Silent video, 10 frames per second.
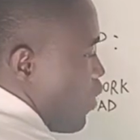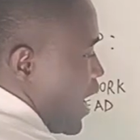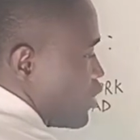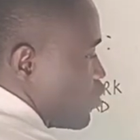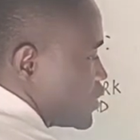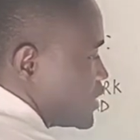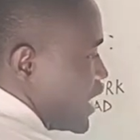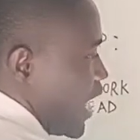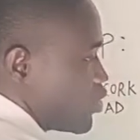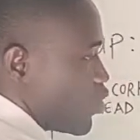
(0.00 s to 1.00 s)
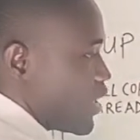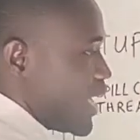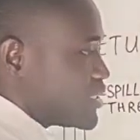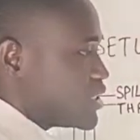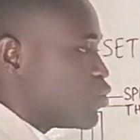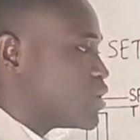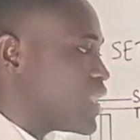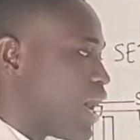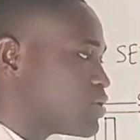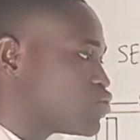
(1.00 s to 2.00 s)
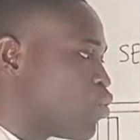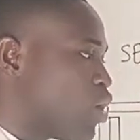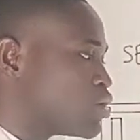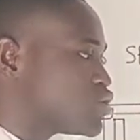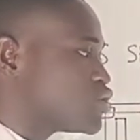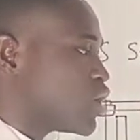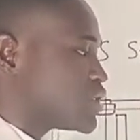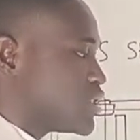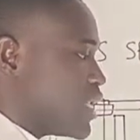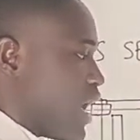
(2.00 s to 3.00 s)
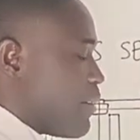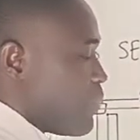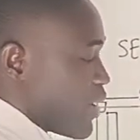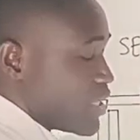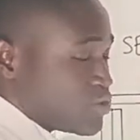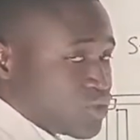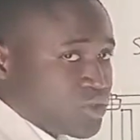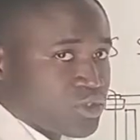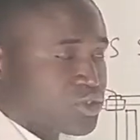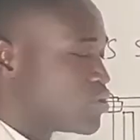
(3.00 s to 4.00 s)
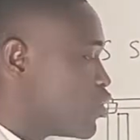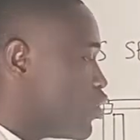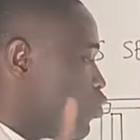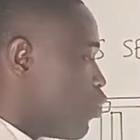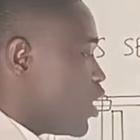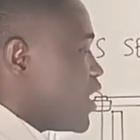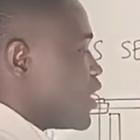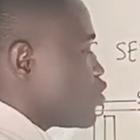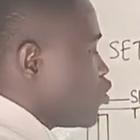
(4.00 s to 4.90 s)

we have to see how to get it without what? Touching apparatus. What you have to